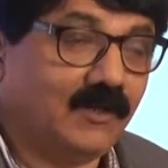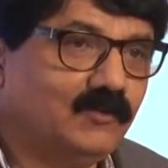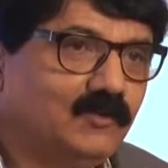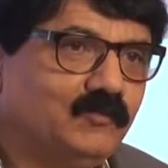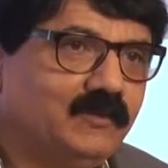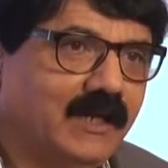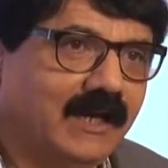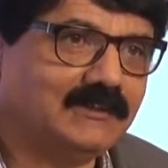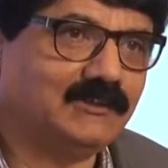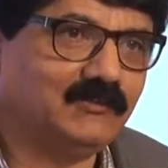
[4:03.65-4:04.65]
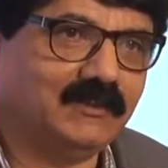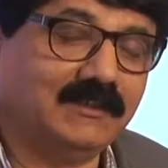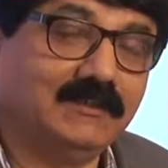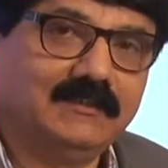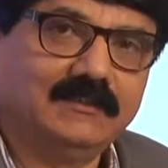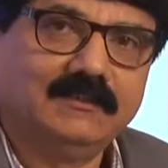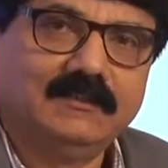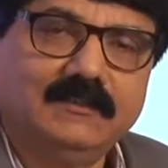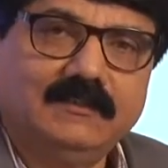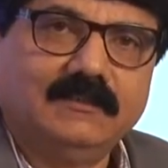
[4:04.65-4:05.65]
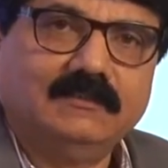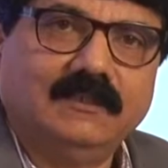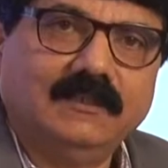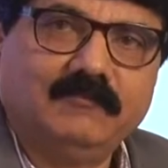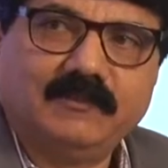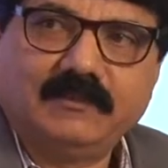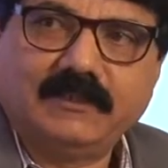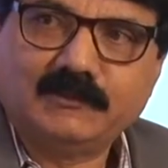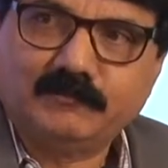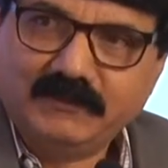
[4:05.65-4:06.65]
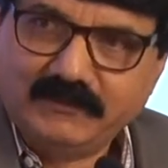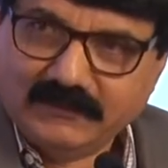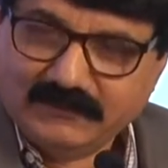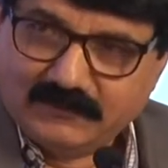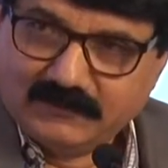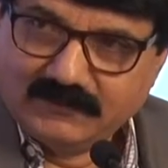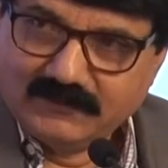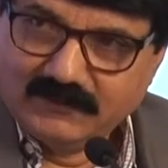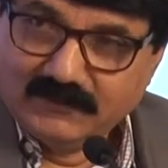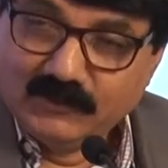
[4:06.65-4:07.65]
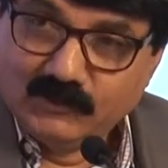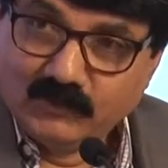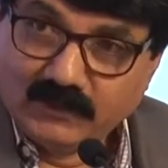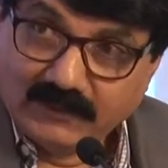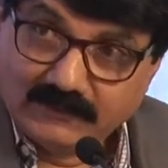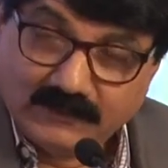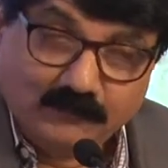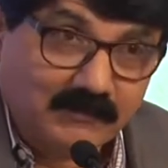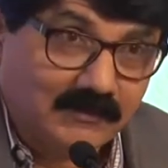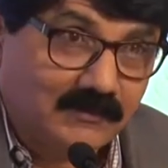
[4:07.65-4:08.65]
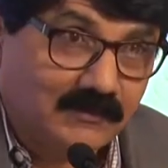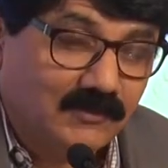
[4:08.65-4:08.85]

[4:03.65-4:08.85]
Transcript: How do we actually deliver an experience to a customer